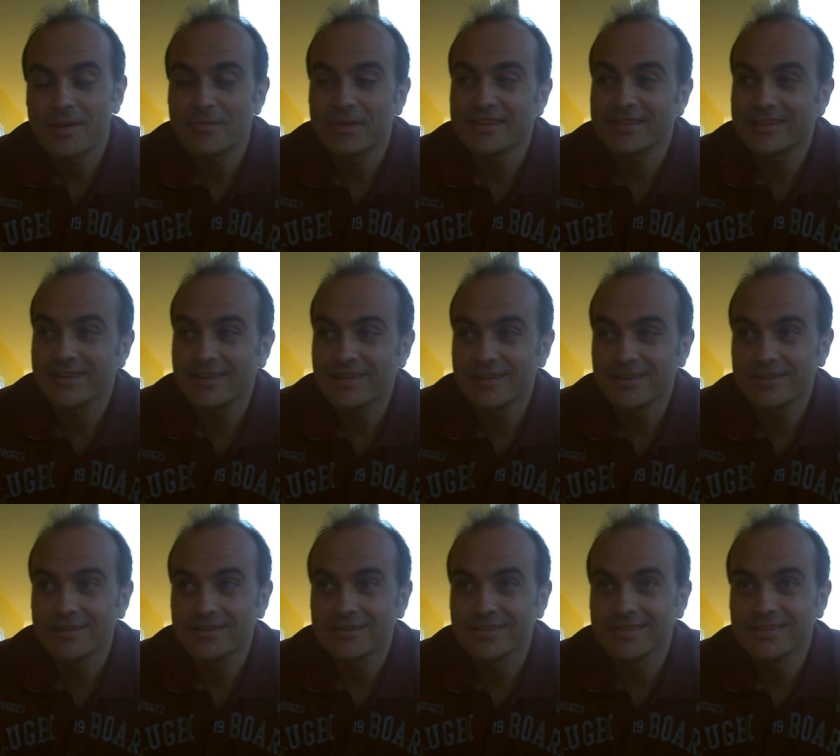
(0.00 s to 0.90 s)
when I met a
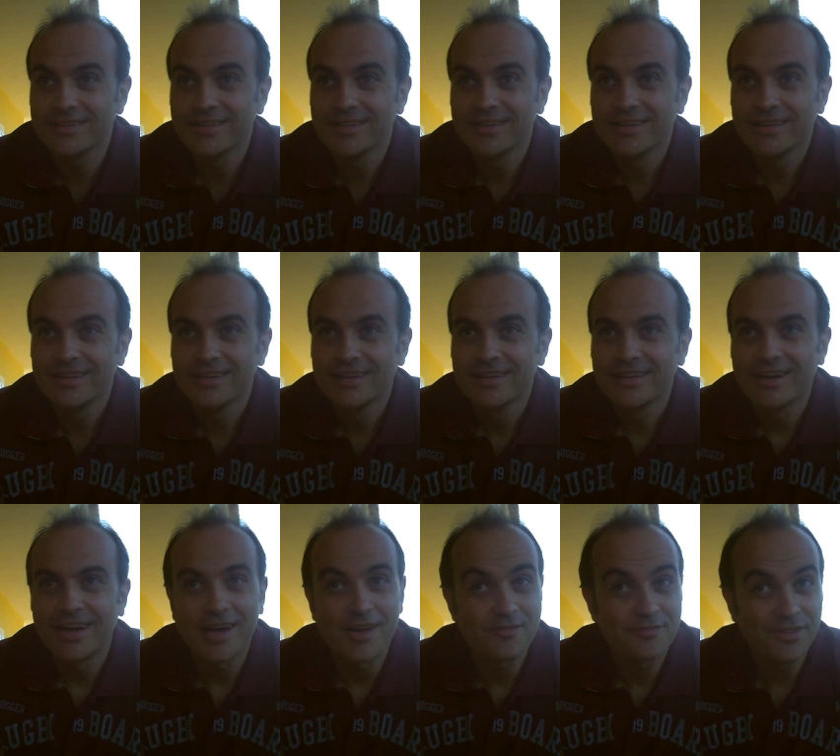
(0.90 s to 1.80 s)
girl
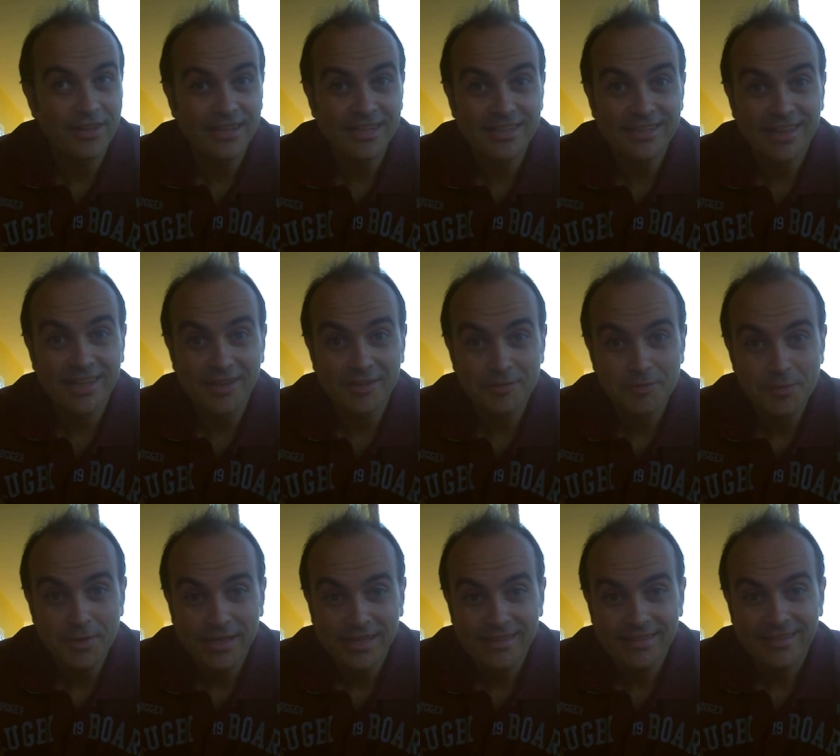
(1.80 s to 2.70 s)
I fell in
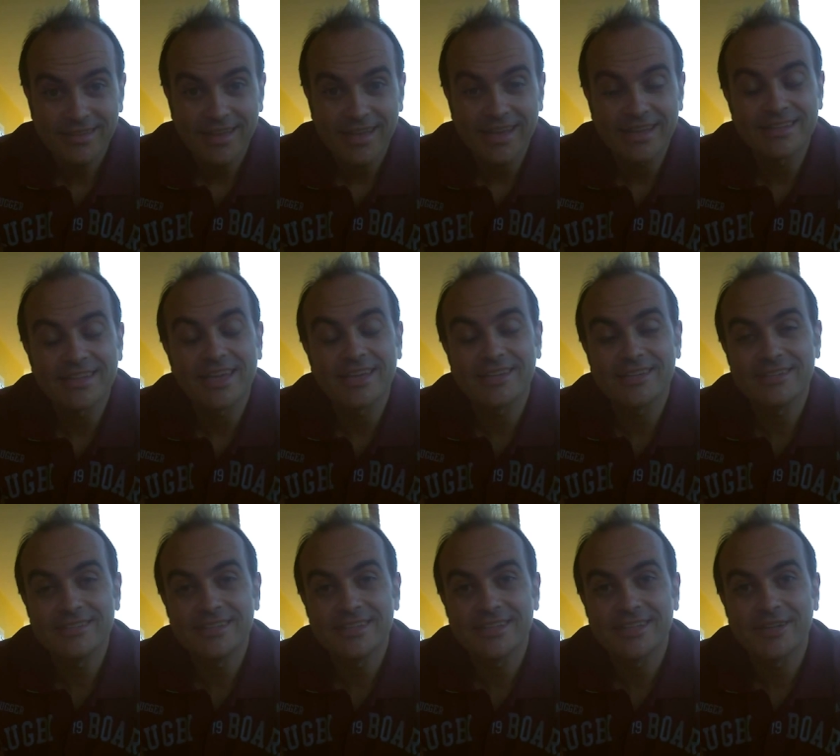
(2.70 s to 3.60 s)
love with, and I
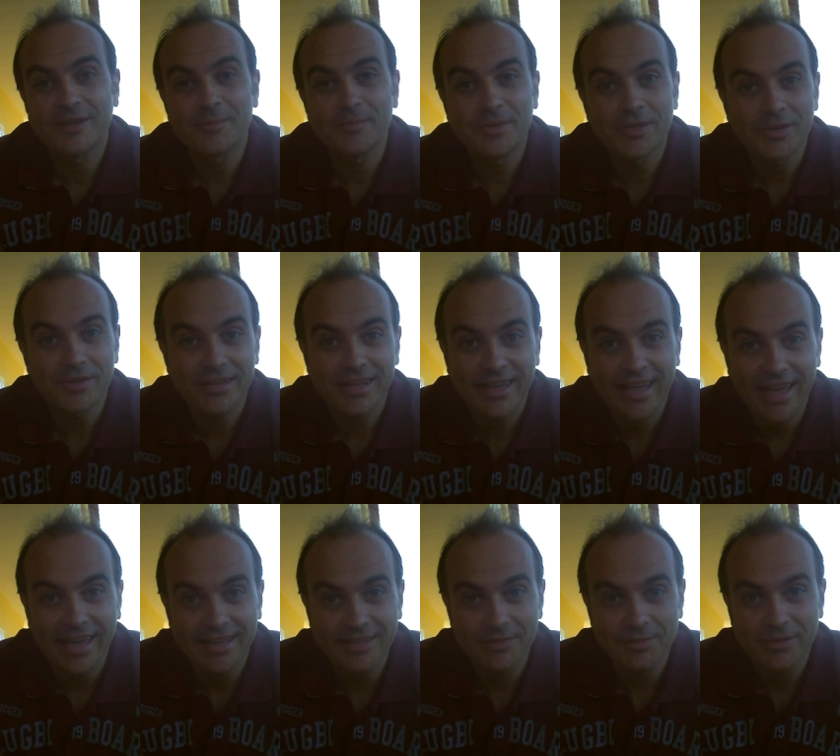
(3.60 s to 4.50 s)
couldn't
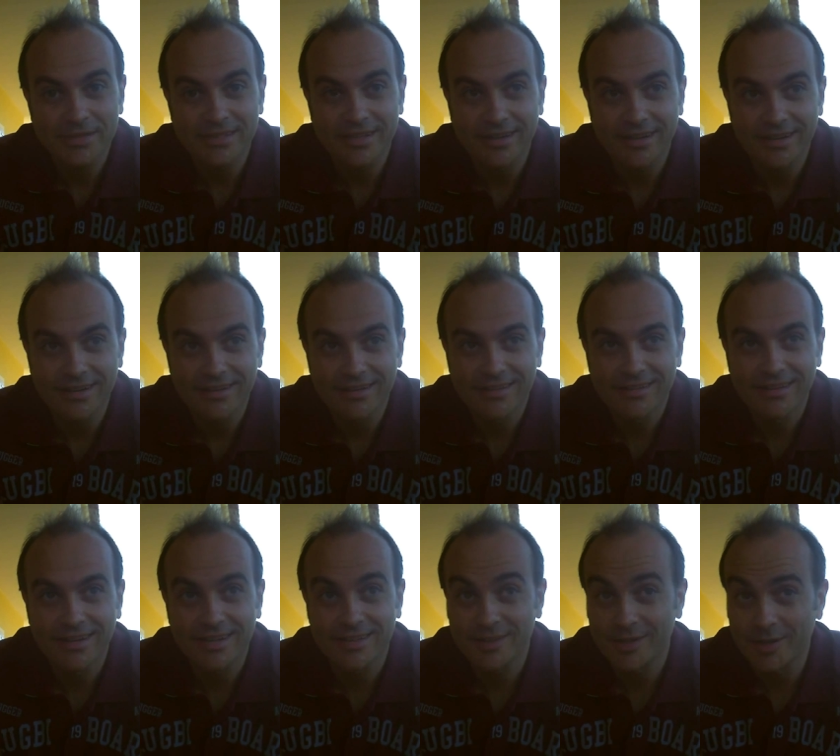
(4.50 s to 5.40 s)
communicate with her
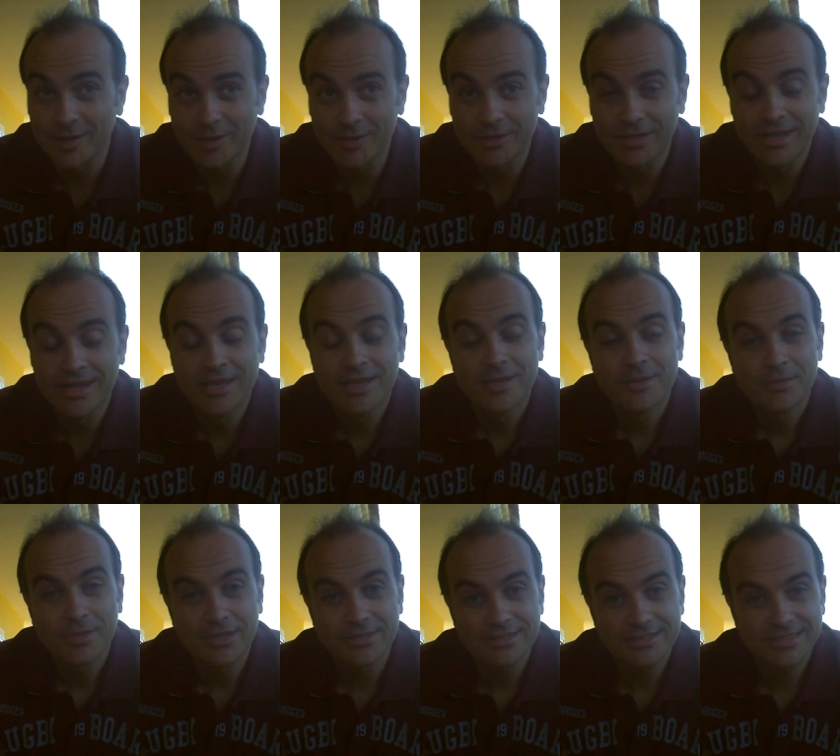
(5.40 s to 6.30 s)
at all
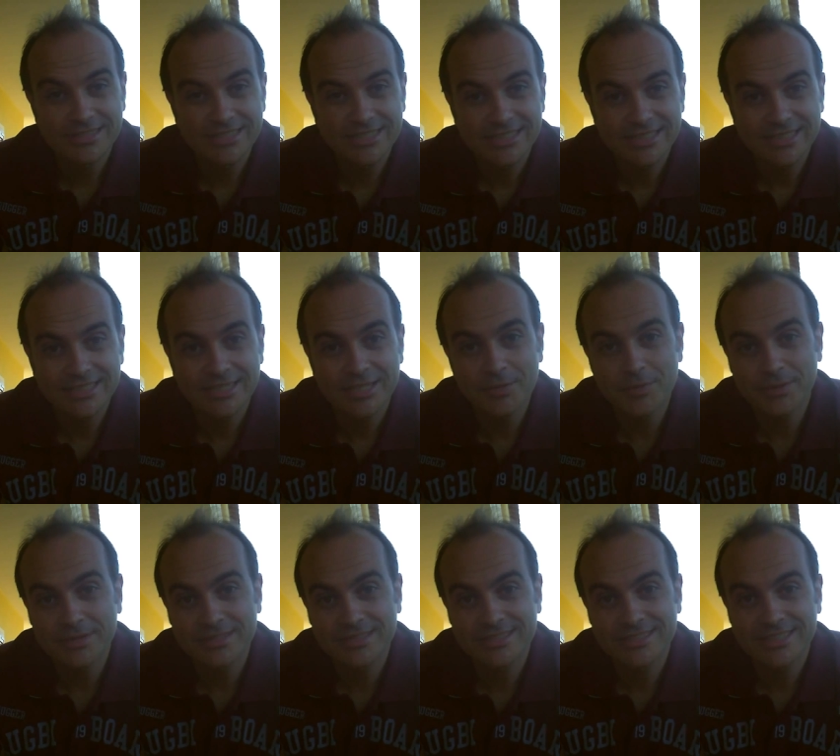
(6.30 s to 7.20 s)
because she
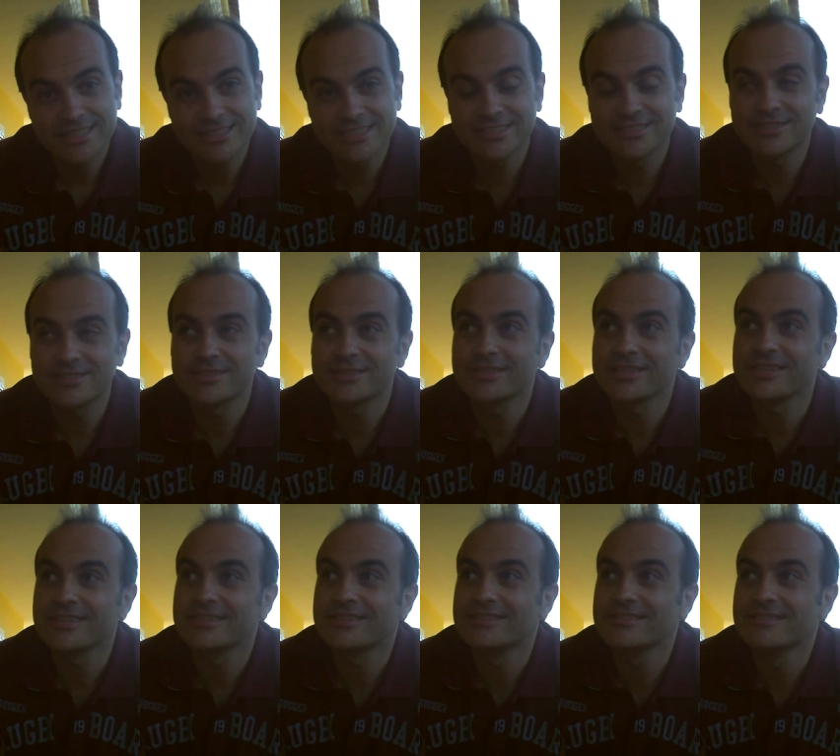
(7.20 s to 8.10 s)
was just
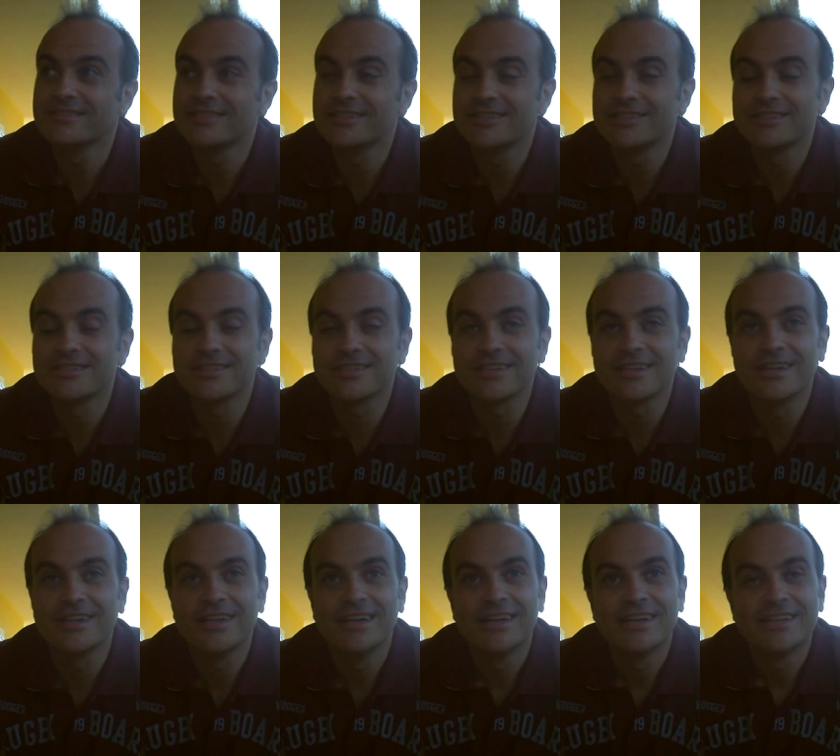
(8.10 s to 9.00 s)
starting to
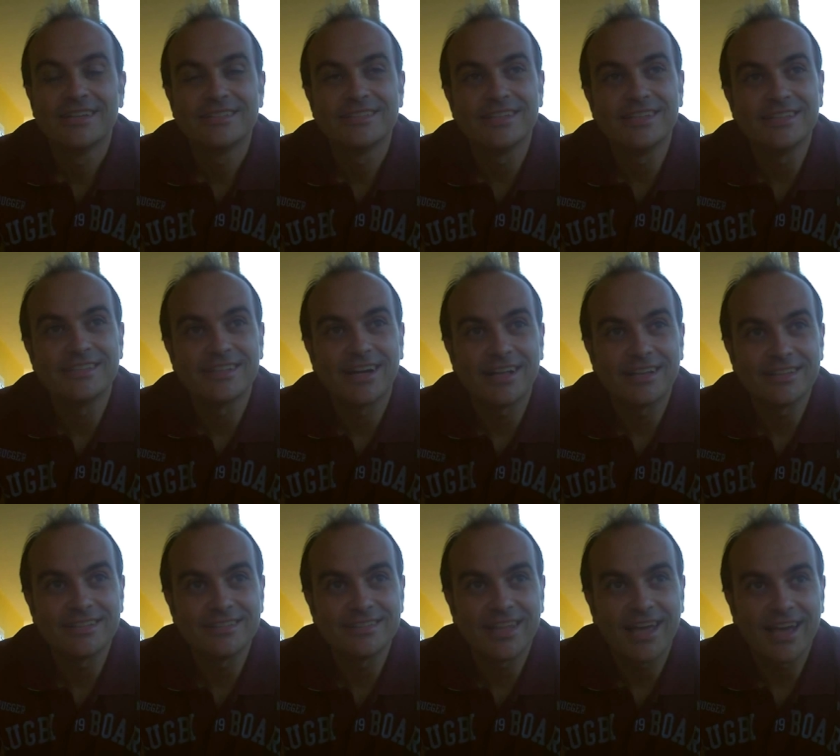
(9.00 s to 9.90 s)
learn the
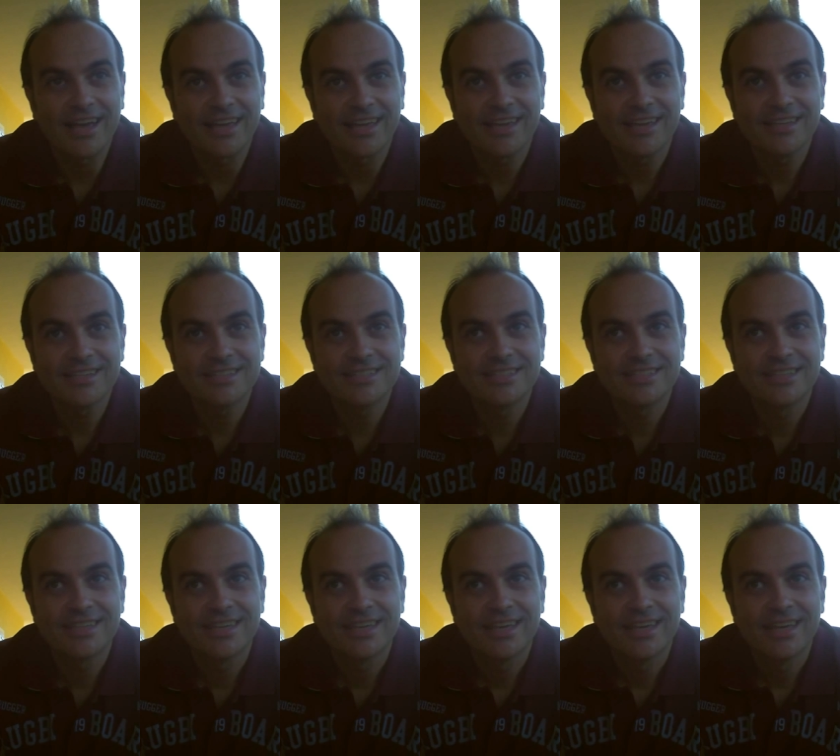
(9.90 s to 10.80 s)
Italian
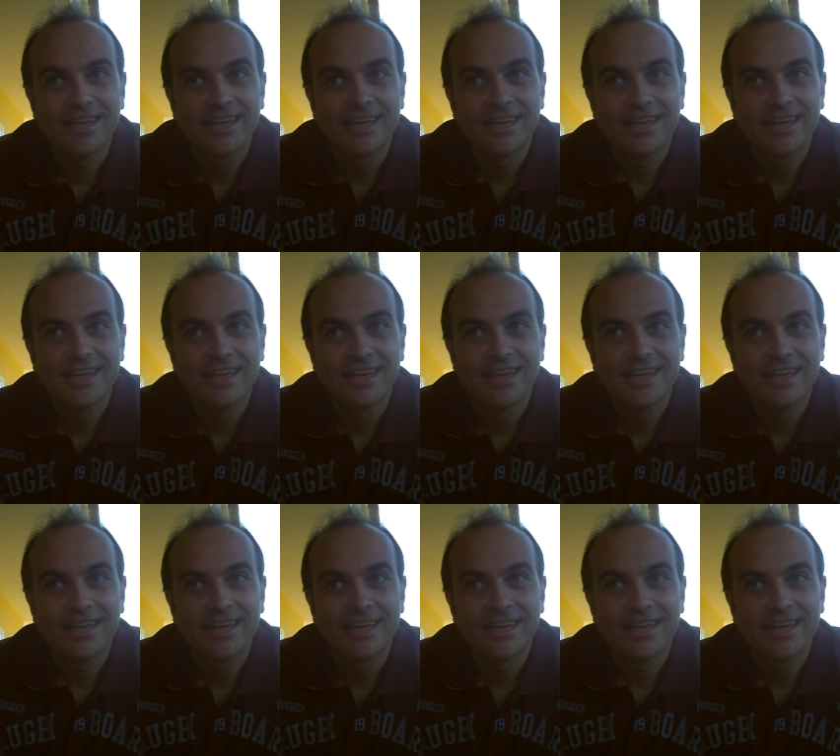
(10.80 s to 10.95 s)
language